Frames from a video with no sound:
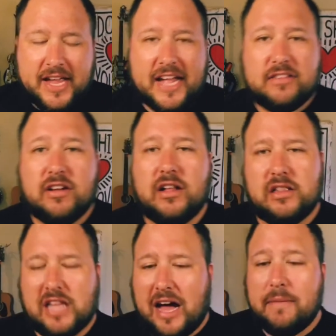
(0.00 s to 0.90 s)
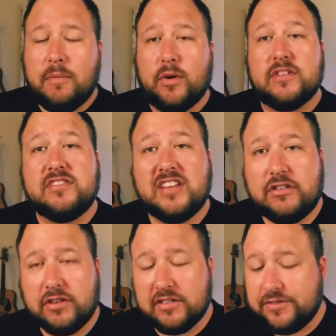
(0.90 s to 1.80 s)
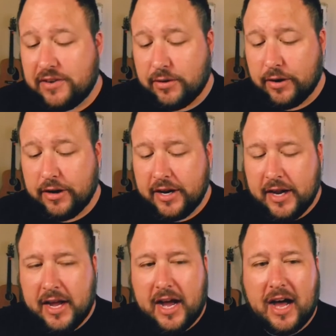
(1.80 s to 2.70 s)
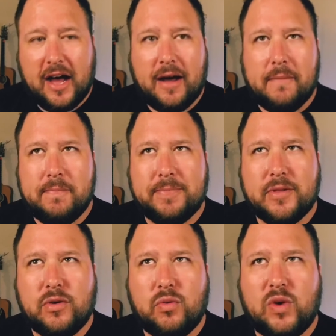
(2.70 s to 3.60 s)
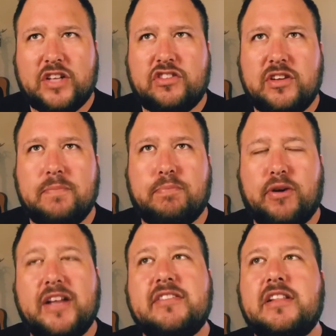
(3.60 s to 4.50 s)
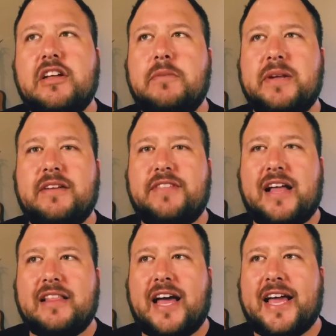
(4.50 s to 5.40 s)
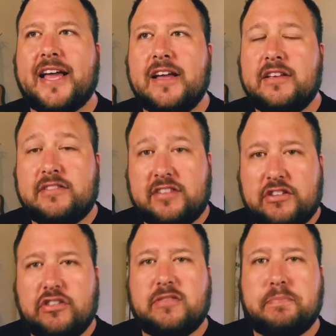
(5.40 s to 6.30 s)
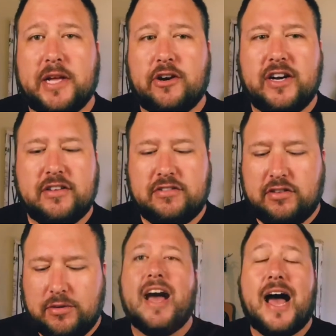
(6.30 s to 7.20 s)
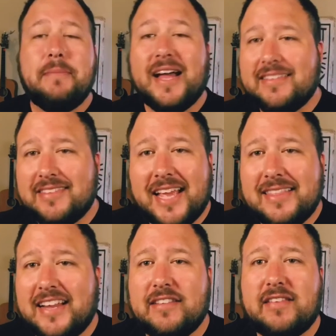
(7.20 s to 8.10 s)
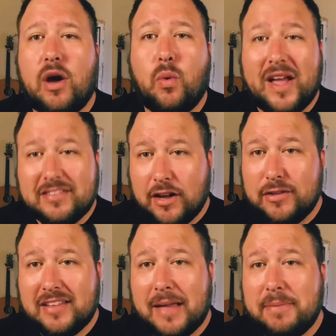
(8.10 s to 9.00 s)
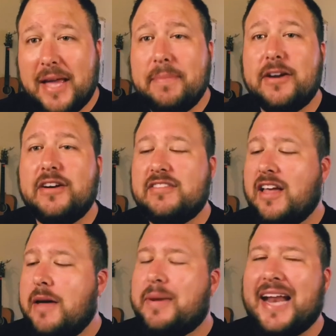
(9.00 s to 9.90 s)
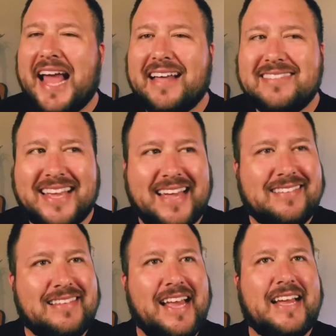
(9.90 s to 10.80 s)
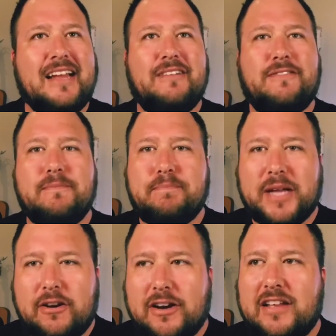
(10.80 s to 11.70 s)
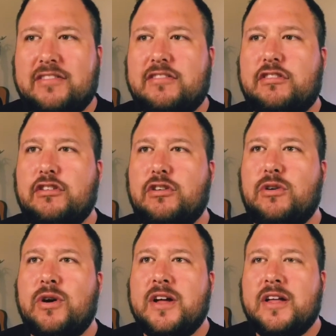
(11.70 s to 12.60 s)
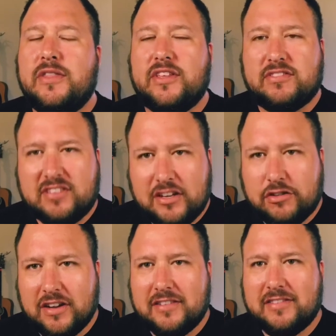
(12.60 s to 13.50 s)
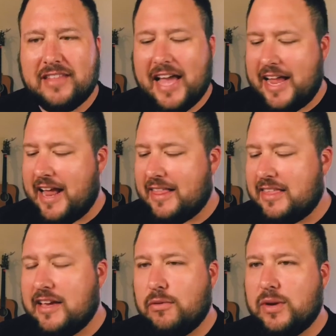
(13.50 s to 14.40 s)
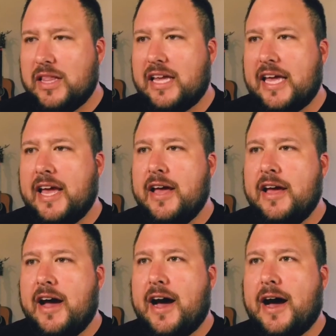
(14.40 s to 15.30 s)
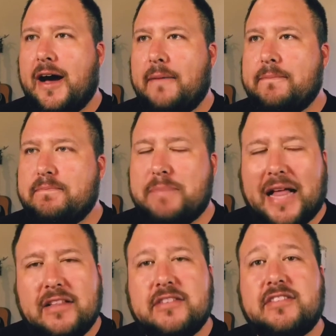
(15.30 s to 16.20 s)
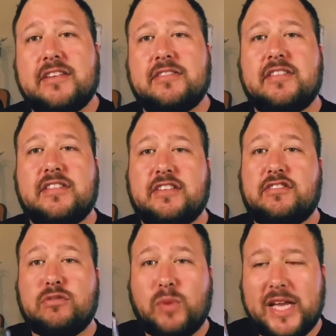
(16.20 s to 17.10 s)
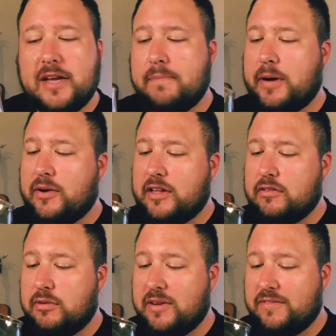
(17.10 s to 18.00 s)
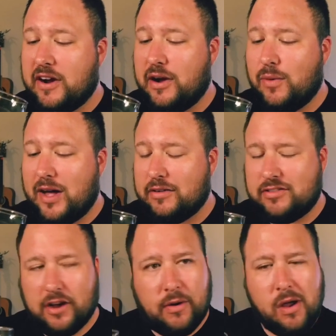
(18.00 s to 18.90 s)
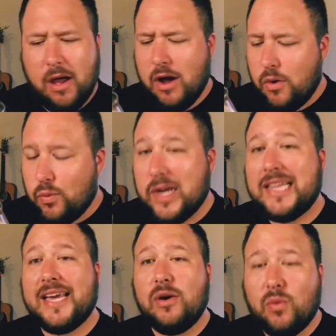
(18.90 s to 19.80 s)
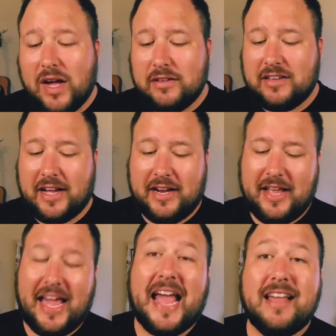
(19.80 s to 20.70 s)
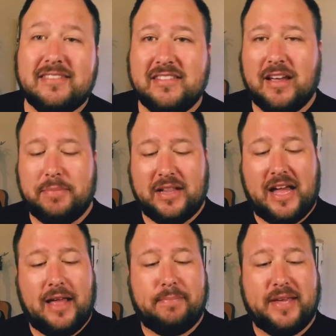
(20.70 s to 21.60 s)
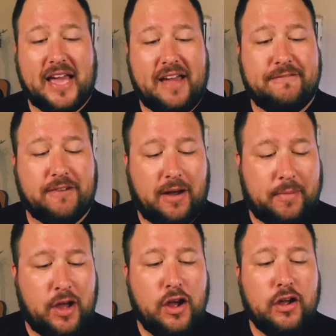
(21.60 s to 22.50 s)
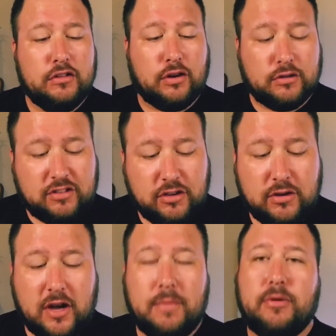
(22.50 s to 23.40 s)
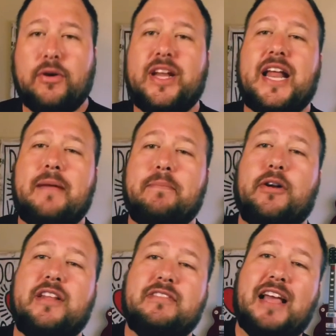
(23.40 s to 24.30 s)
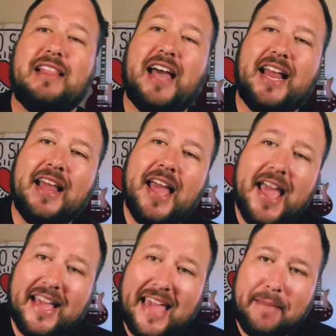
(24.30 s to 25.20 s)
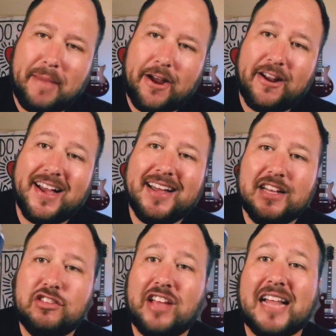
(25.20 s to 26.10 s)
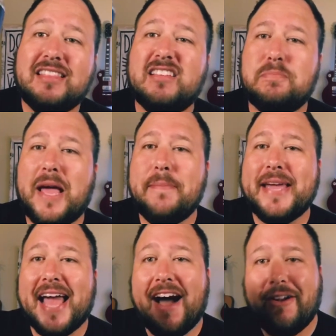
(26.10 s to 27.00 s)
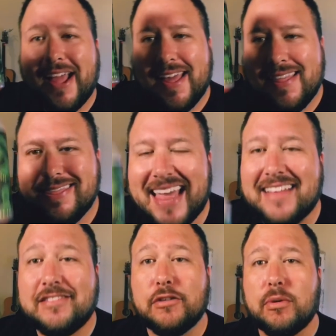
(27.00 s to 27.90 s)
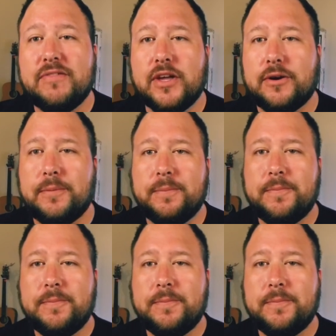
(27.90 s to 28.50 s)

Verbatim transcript: It's a lot more citrus forward, um, which brings a little bit of that like citrus bitterness to it. I'm not saying that it's West Coast IPA bitterness, but it has like a slight kind of bitterness to the citrus that I think really um, balances the sweet component to it very well. So really well done hazy double IPA from Tortugo Brewing and Burning Daylight. Gamera, check this baby out. That's your review.